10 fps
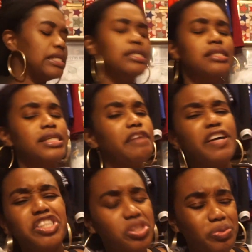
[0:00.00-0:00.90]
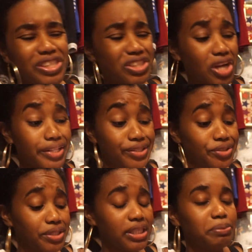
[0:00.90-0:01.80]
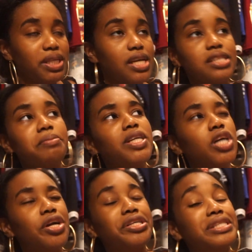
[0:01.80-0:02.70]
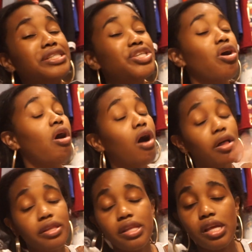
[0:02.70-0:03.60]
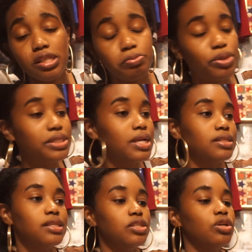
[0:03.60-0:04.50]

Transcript: and stuff, I just went to Dollar Tree because my daughter is into all things princessy,